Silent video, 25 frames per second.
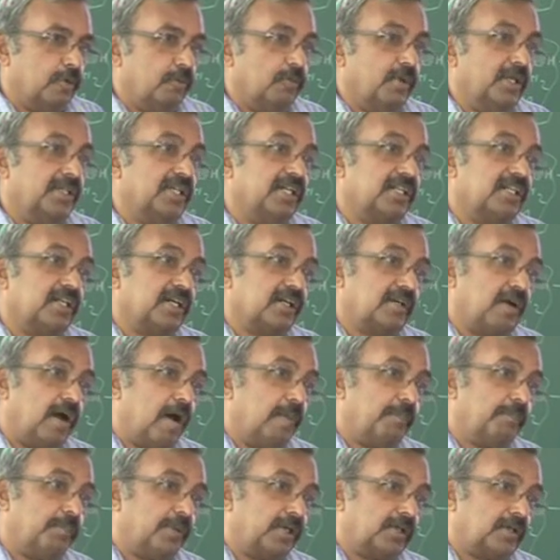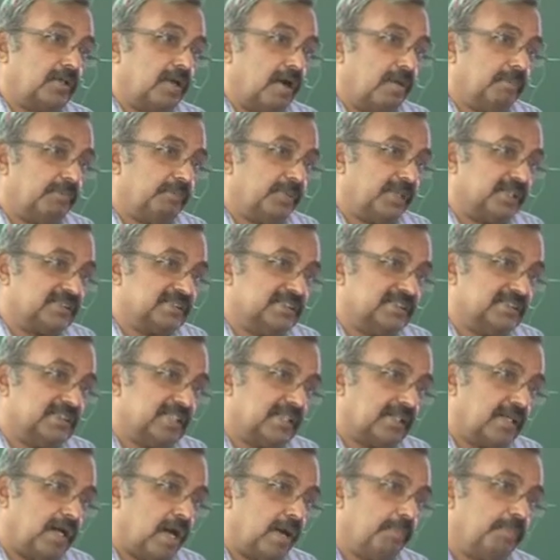Whether the copper complex is
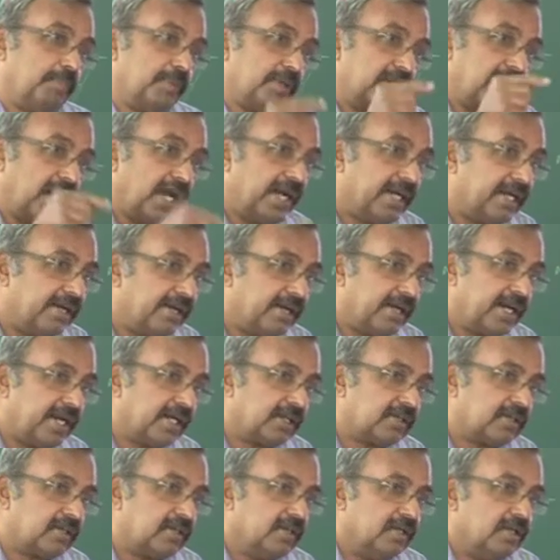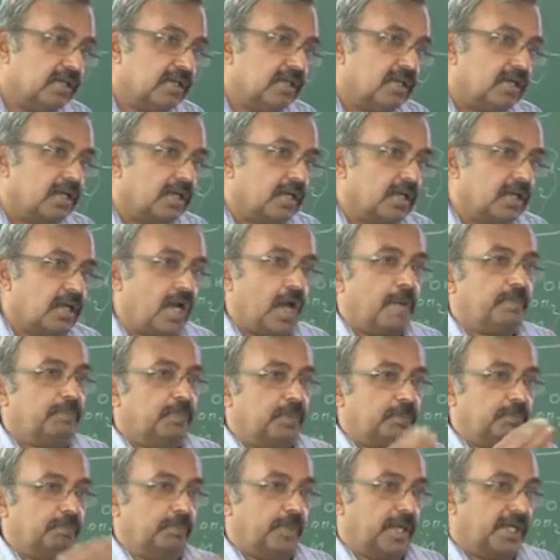a copper hydrate,
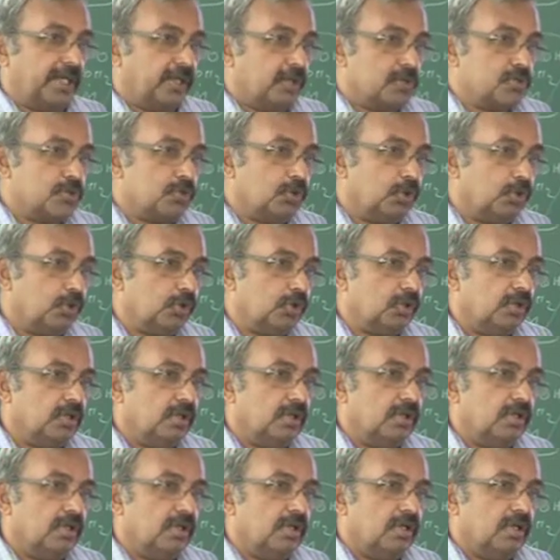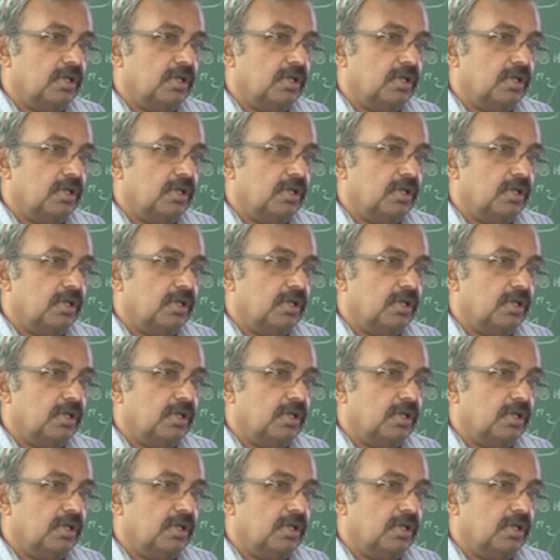copper pyrazole,